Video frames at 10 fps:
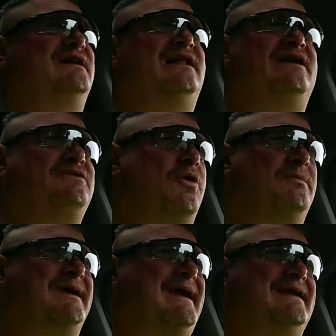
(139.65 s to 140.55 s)
I love the whole
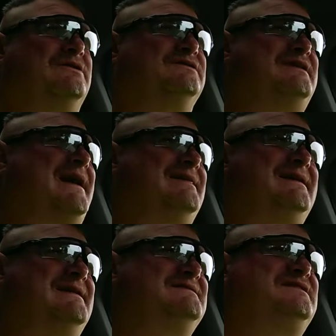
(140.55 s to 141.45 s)
mechanical side of
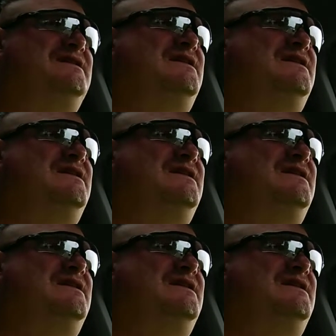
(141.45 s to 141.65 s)
things.